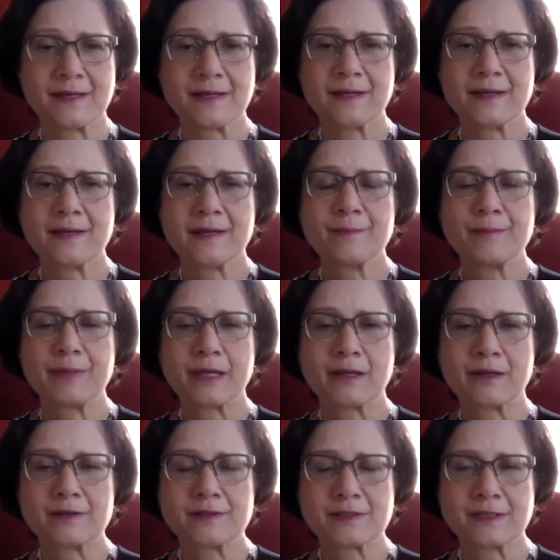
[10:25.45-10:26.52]

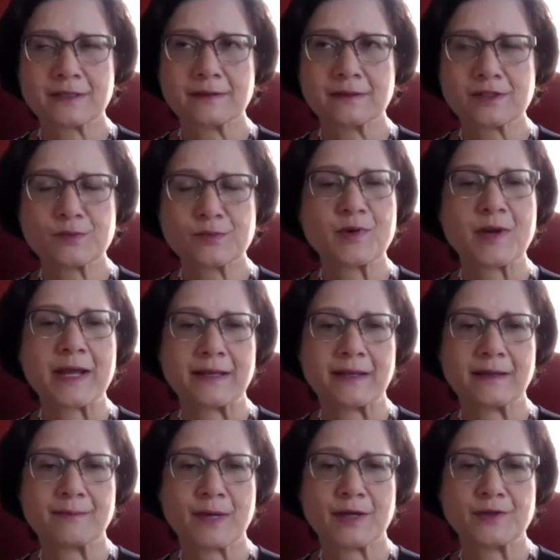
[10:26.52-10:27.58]
because in the sporadic
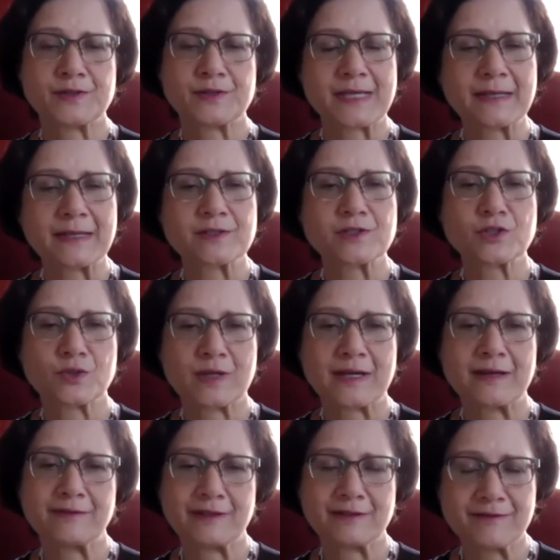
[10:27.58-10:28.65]
myositis, you have
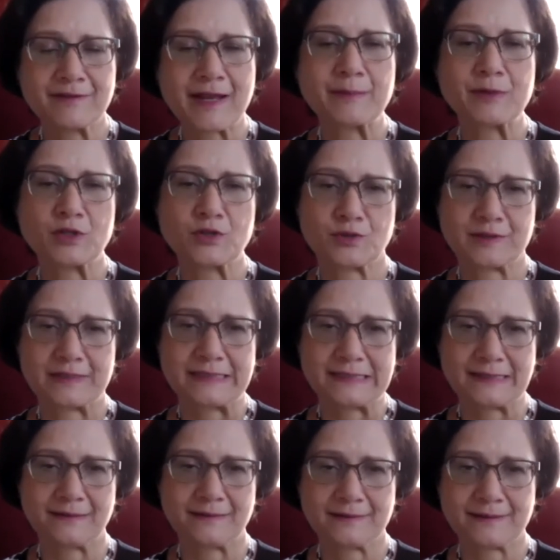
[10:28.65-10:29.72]
inflammatory
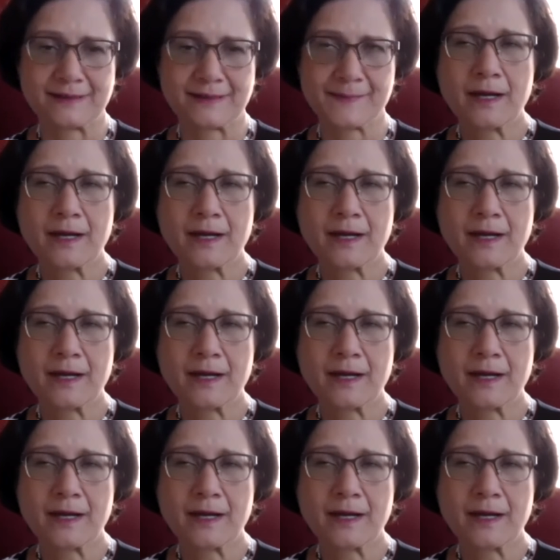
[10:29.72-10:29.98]
cells.